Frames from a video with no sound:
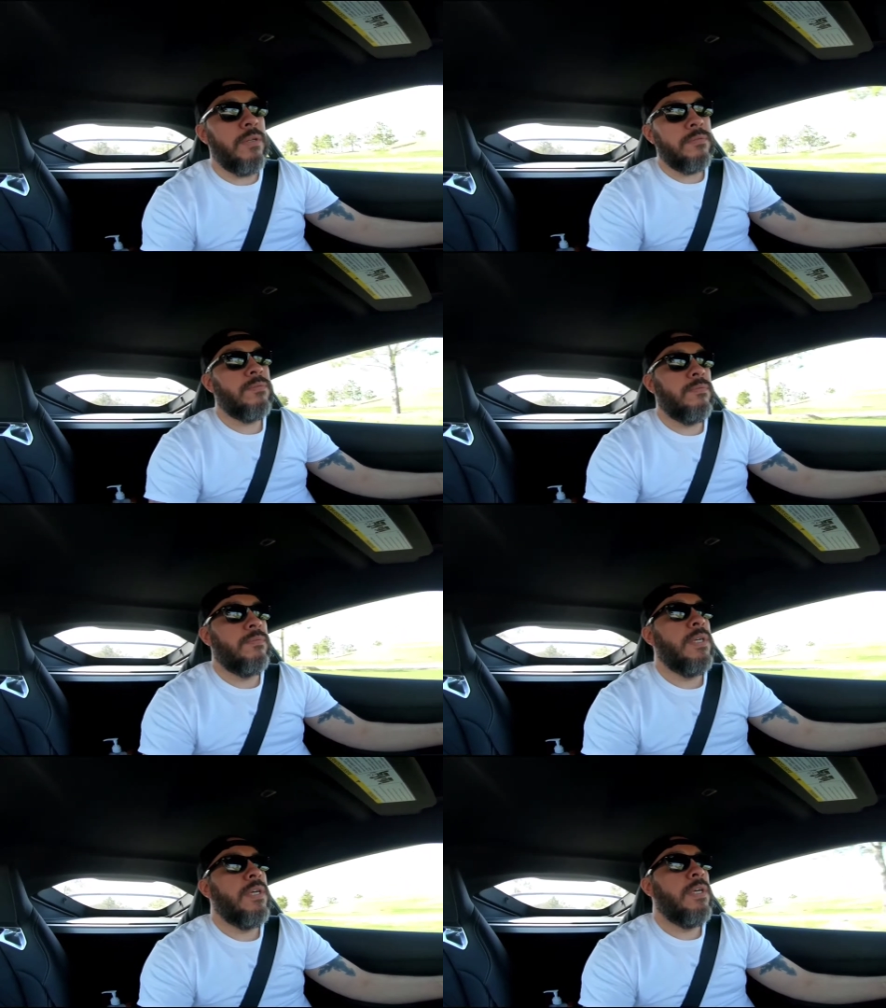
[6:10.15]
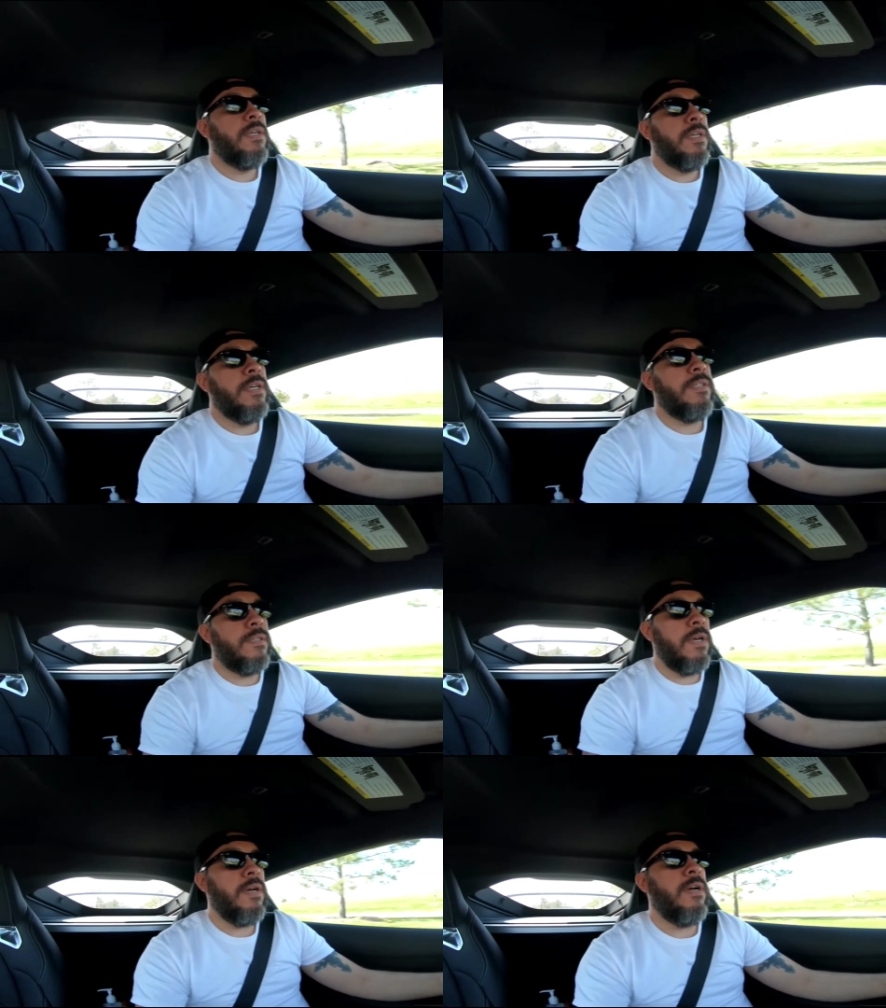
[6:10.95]
but
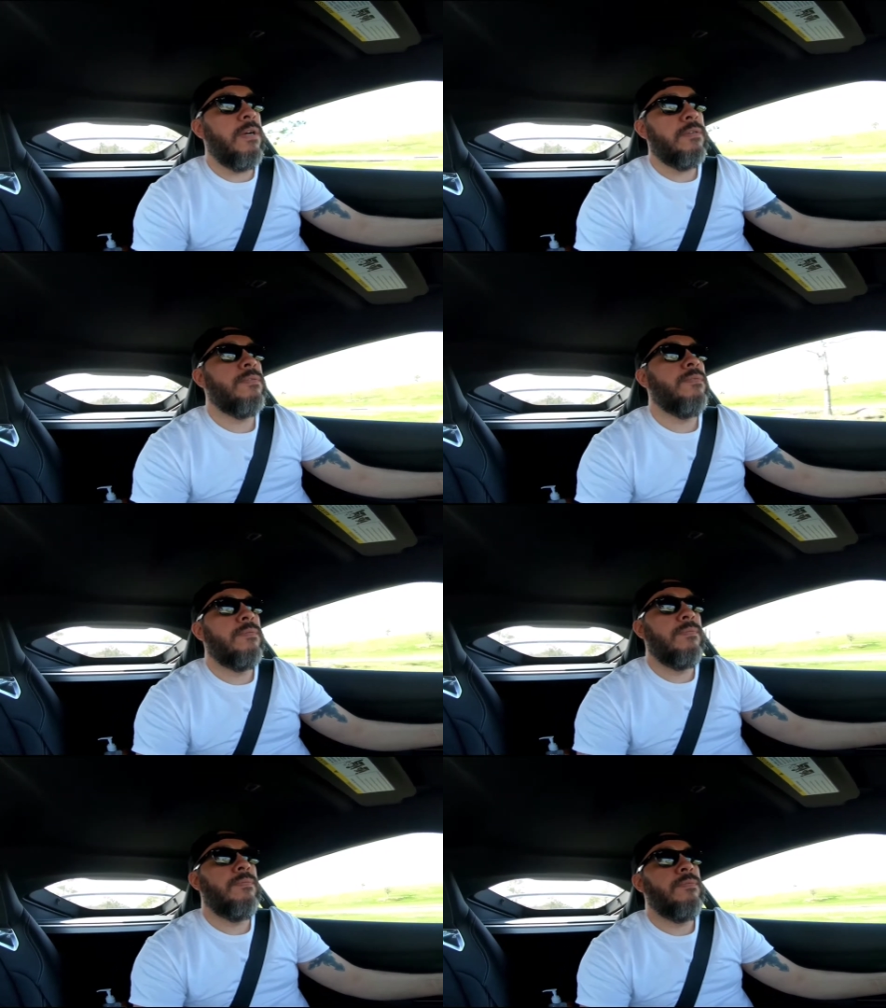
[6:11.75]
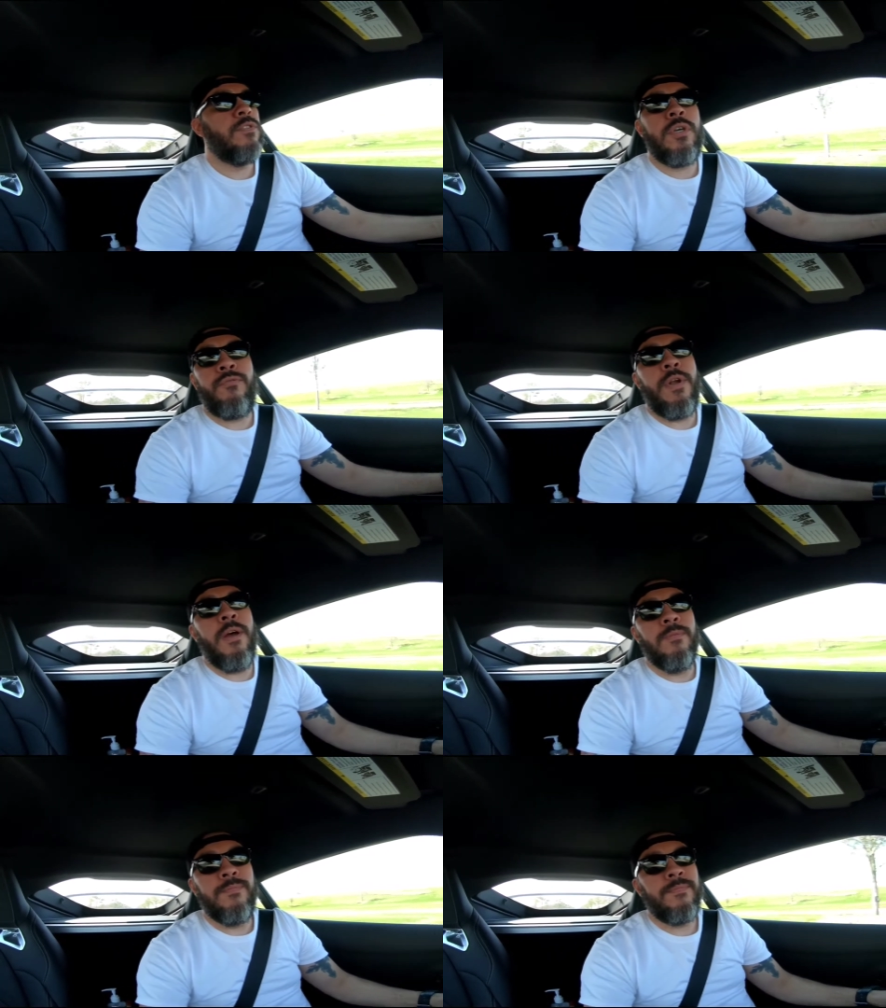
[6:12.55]
it's, uh, it's good for
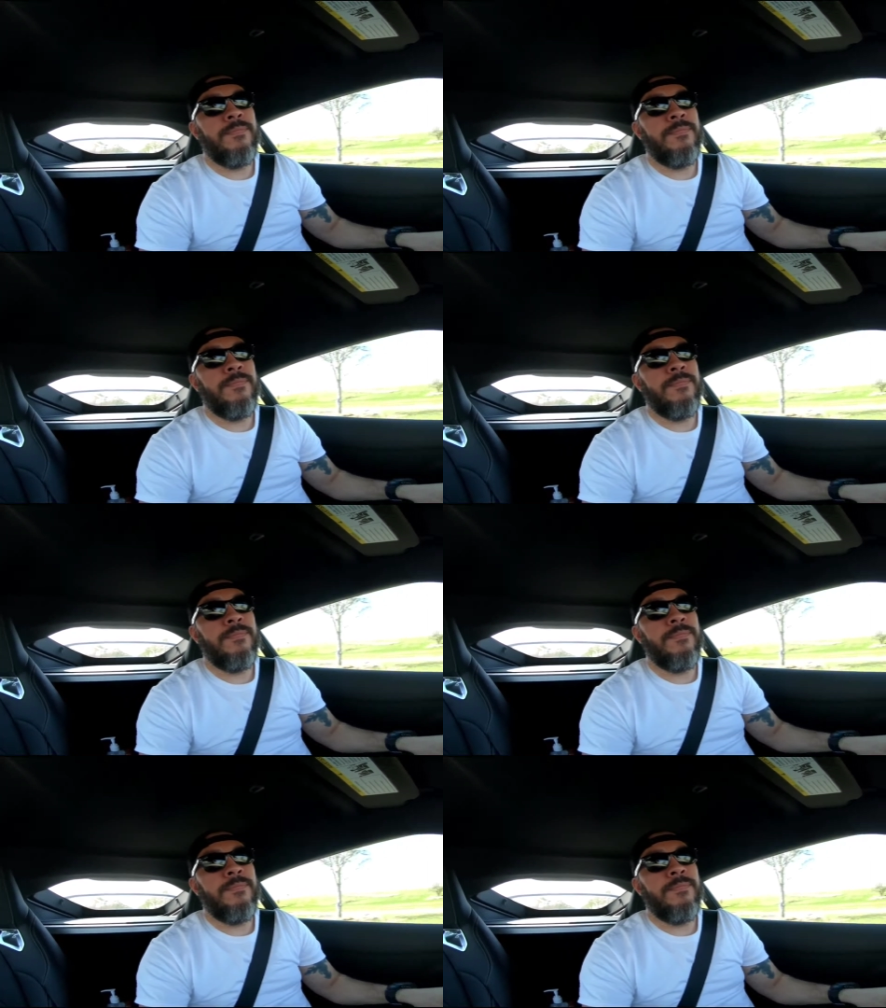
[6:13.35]
now.